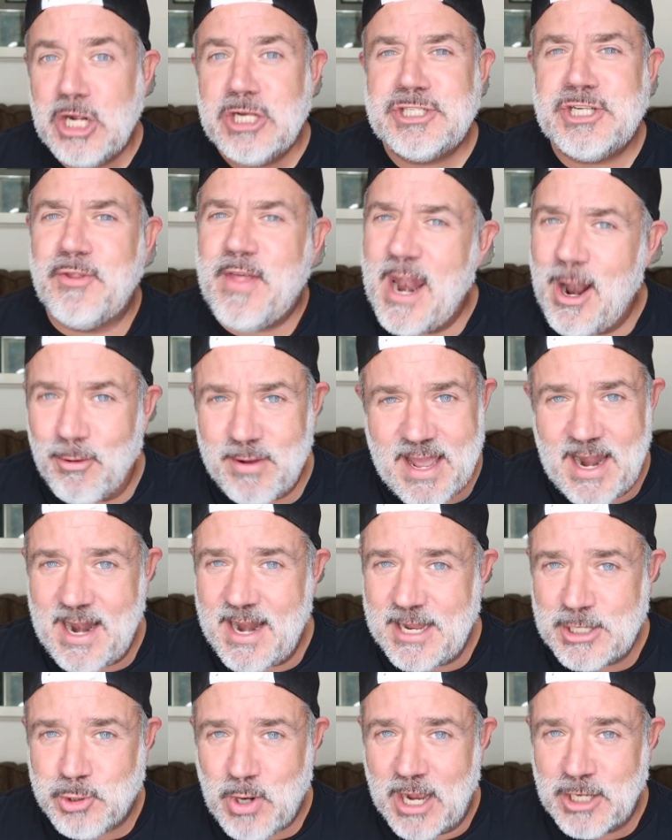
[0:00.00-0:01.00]
So they don't get
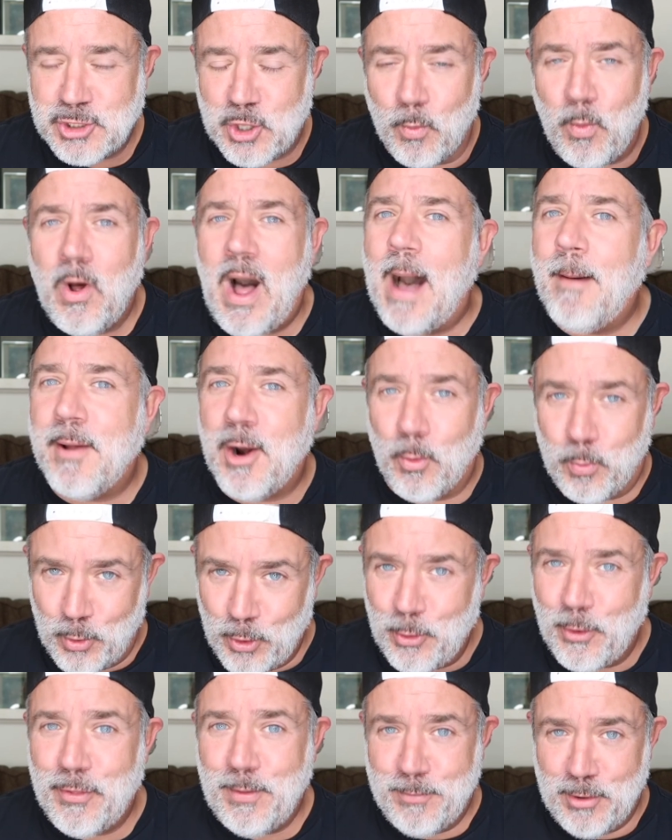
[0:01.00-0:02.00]
any treasure. Well, I'm going to
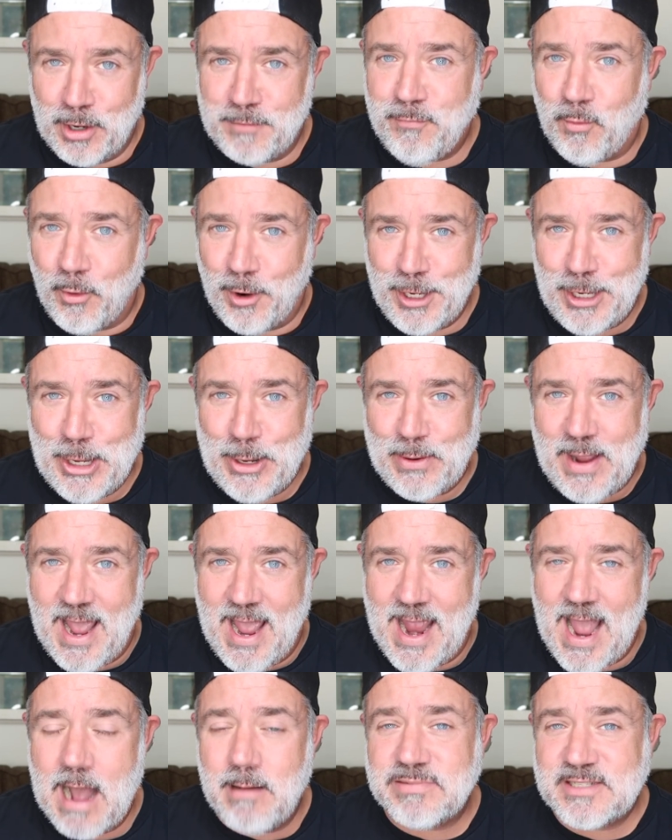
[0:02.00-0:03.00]
ruin the book for you,
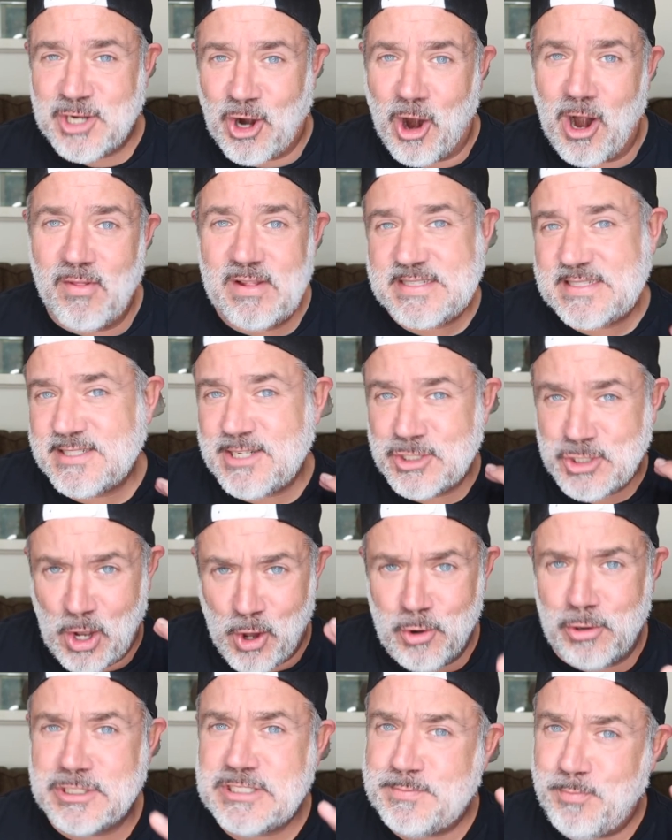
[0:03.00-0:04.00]
okay? I'm sorry. This is a
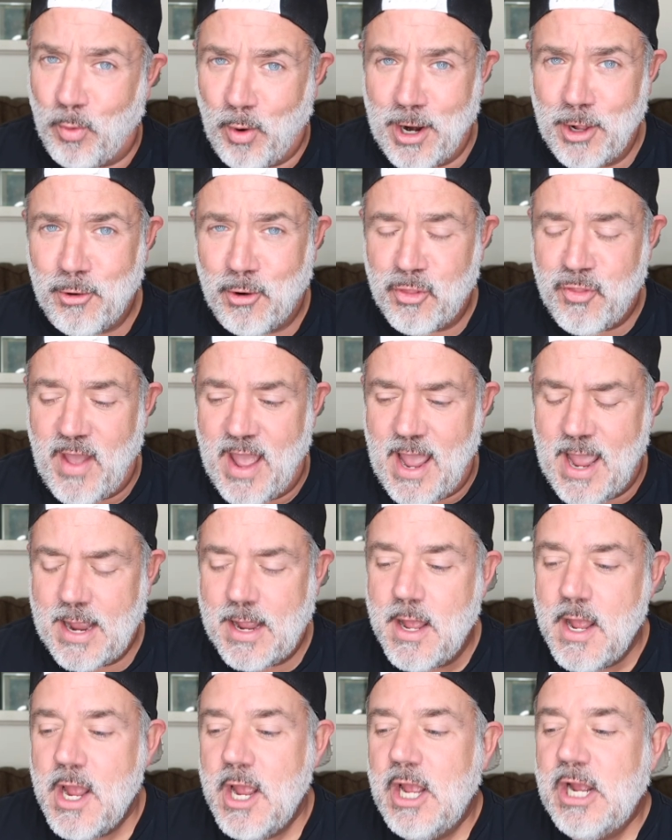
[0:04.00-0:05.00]
total spoiler
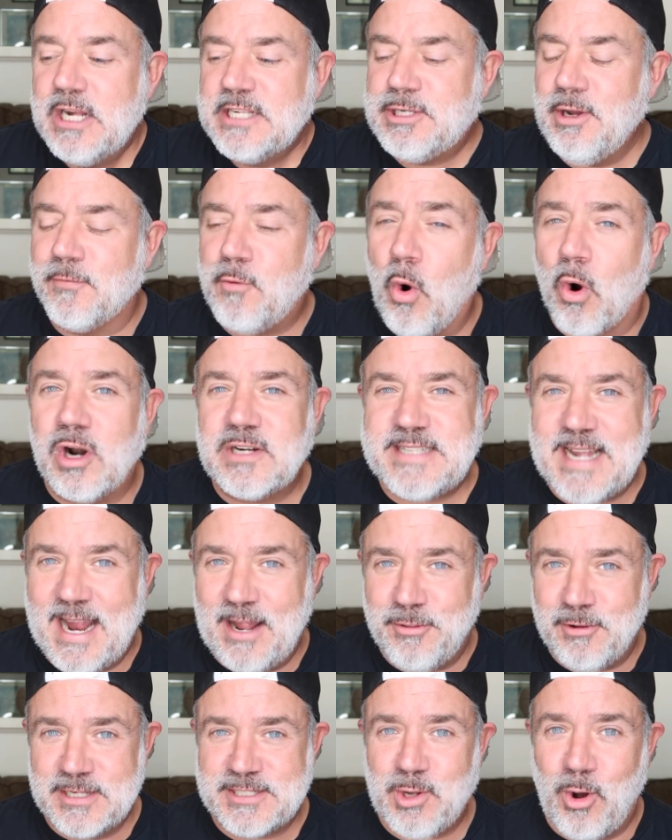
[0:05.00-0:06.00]
thing. So, of course, they
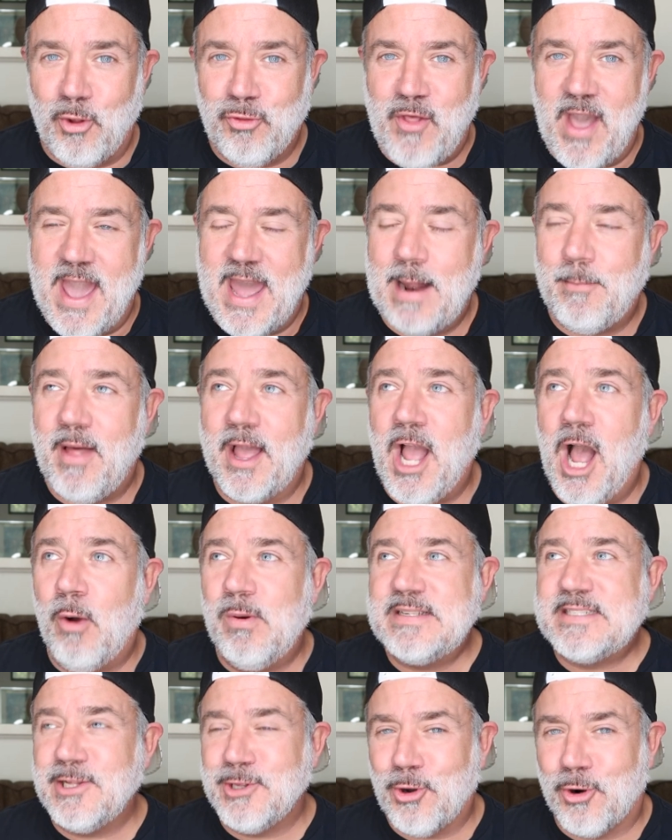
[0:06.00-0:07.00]
get through this whole thing, and I'm like,
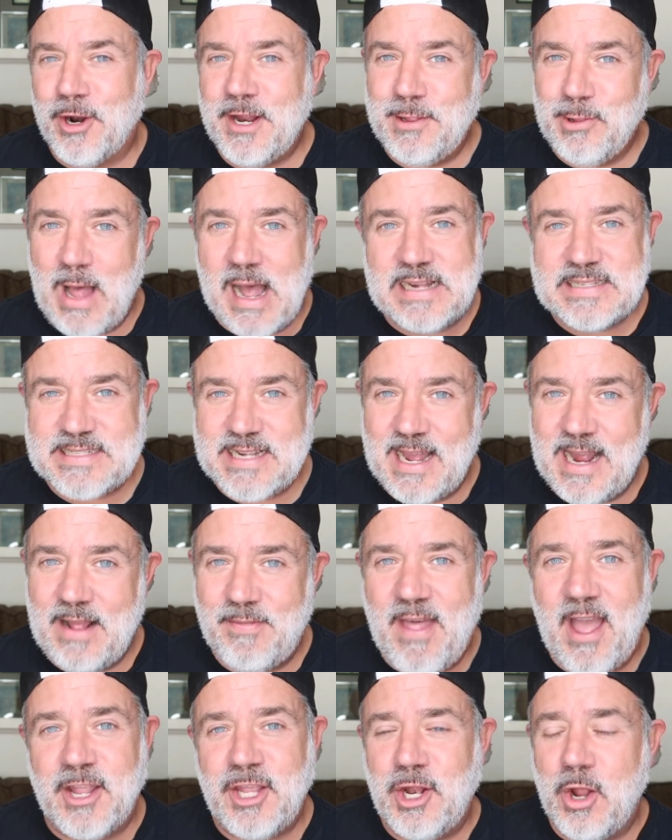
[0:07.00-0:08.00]
oh, is the learning
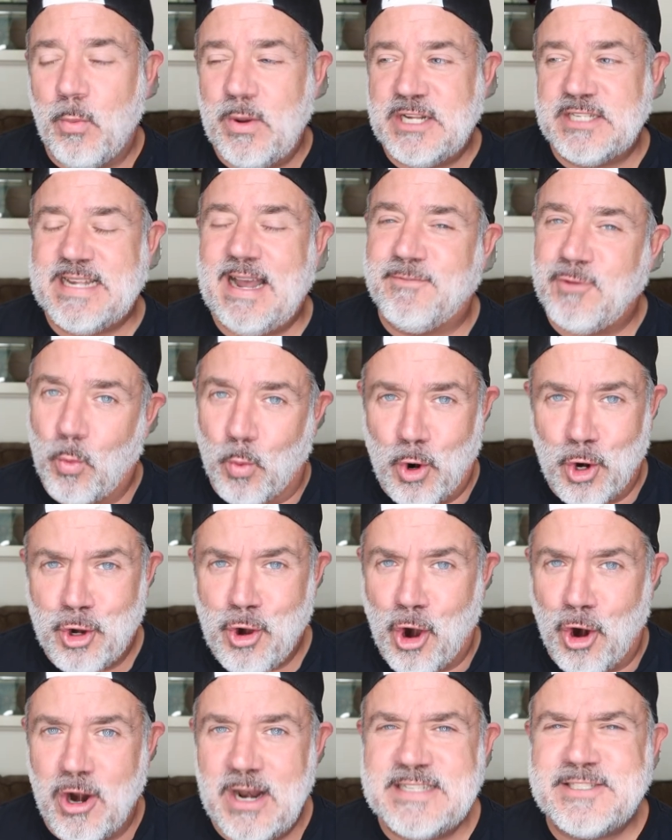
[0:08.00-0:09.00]
lesson that, you know, we just have to work
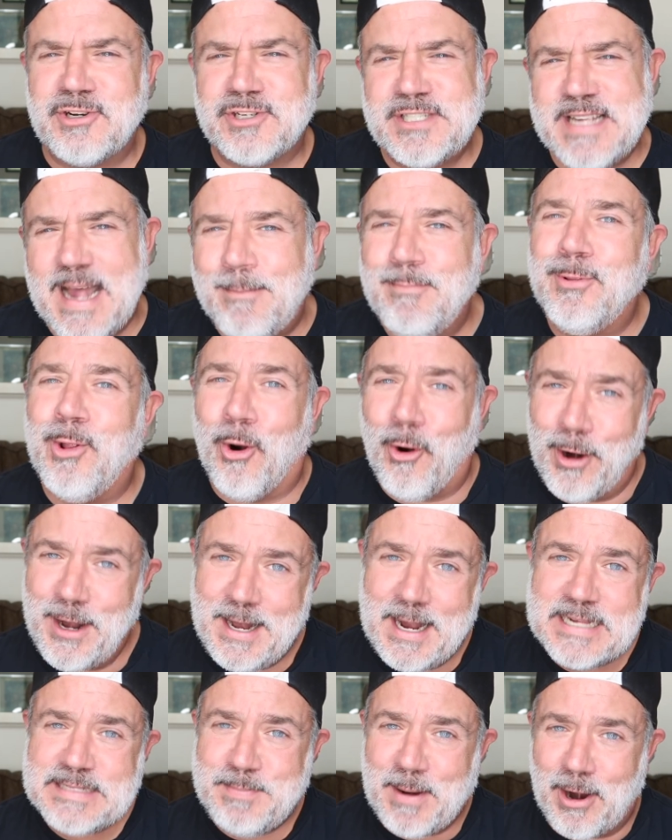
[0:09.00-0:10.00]
hard? Is there some
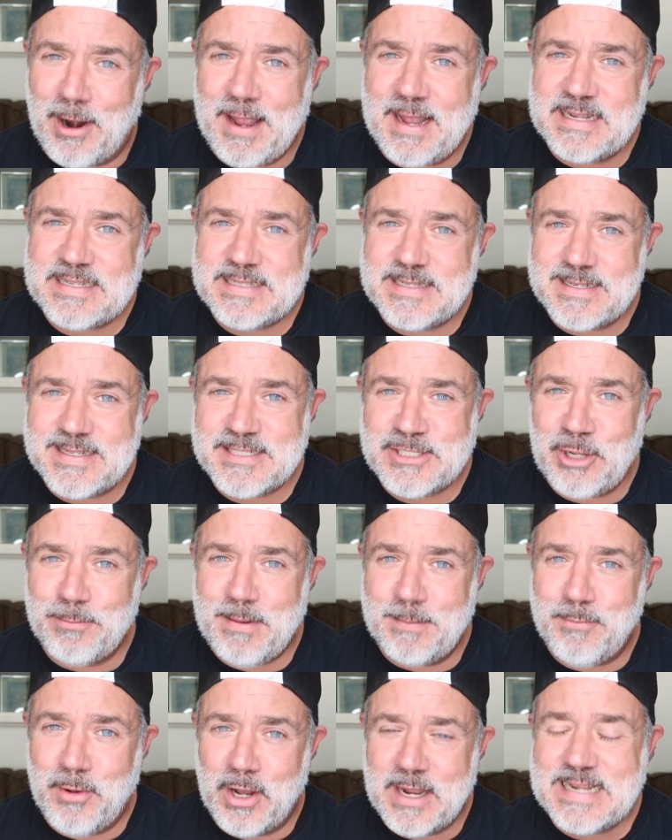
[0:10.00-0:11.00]
learning experience to this
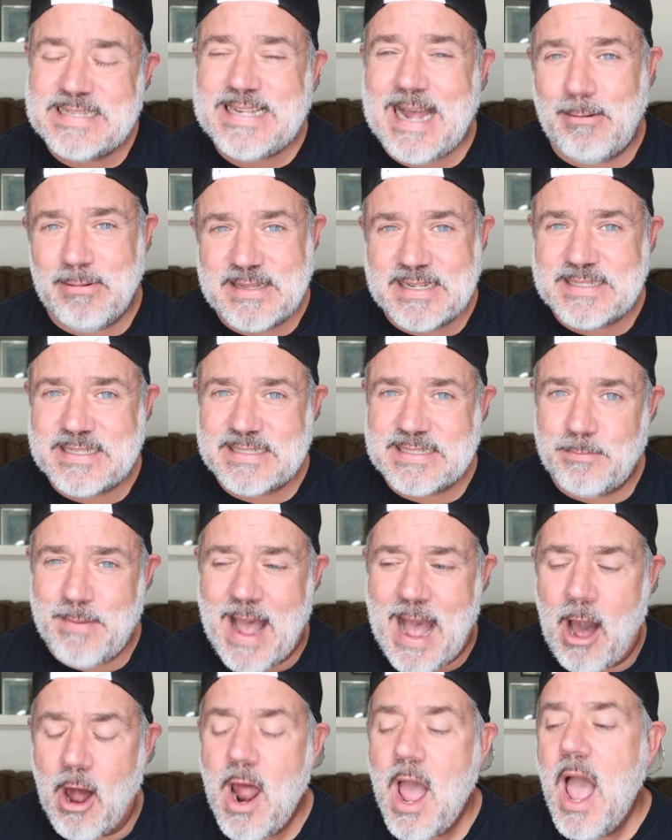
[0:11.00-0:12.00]
stupid book? Is that what this is
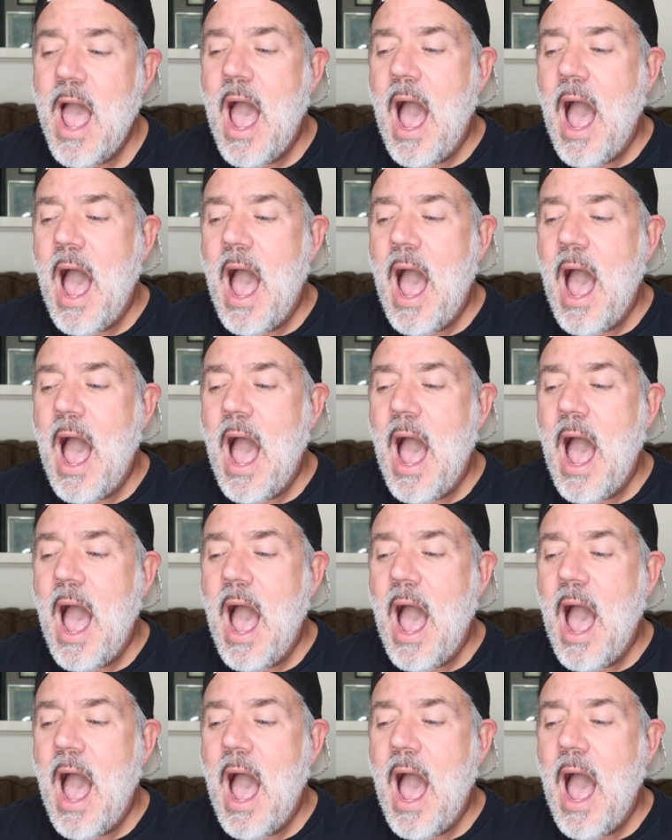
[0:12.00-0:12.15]
about?